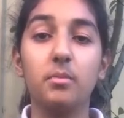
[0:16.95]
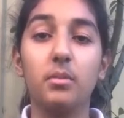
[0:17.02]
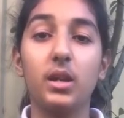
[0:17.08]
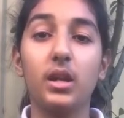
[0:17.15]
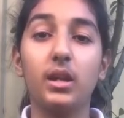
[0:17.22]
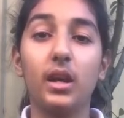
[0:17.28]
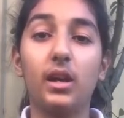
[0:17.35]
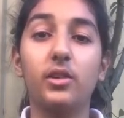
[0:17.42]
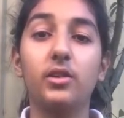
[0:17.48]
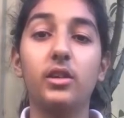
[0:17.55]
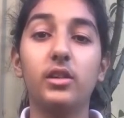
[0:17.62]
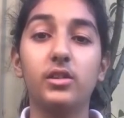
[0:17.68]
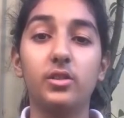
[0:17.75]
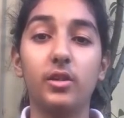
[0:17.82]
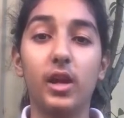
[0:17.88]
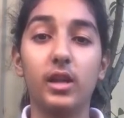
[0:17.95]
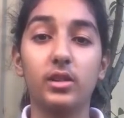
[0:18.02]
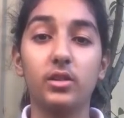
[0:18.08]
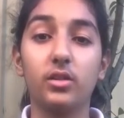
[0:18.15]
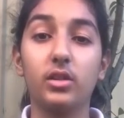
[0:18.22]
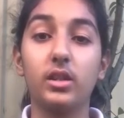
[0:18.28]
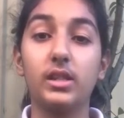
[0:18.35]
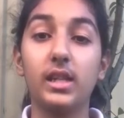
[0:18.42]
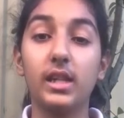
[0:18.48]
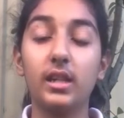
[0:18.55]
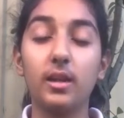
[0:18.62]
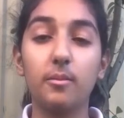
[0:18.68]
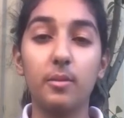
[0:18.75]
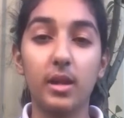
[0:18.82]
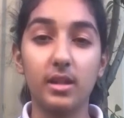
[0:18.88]
meaning I could interact on a
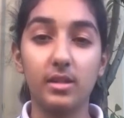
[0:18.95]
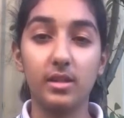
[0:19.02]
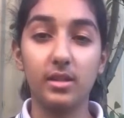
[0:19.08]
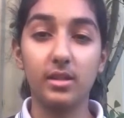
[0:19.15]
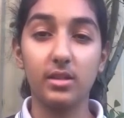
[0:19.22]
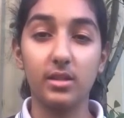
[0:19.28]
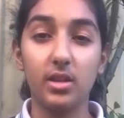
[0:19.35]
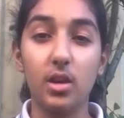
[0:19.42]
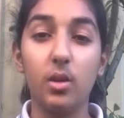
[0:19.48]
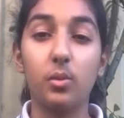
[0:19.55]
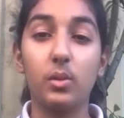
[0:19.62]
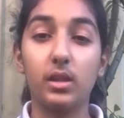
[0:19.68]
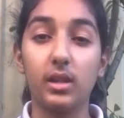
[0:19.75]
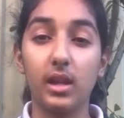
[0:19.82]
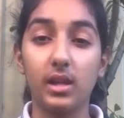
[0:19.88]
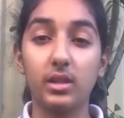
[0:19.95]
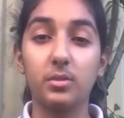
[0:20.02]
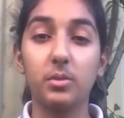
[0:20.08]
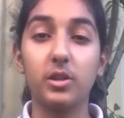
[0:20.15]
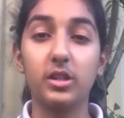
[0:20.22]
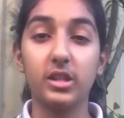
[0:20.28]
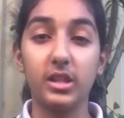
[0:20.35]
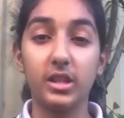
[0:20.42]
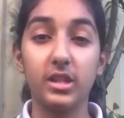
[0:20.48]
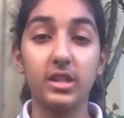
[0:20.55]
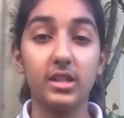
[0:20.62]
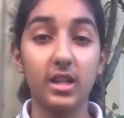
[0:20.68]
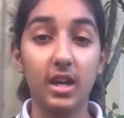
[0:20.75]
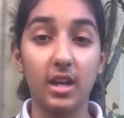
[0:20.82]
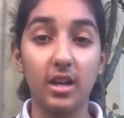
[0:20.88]
daily basis with experts in
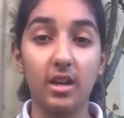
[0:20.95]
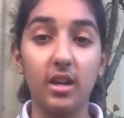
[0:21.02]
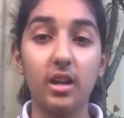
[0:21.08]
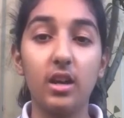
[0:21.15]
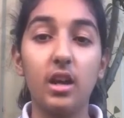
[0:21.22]
design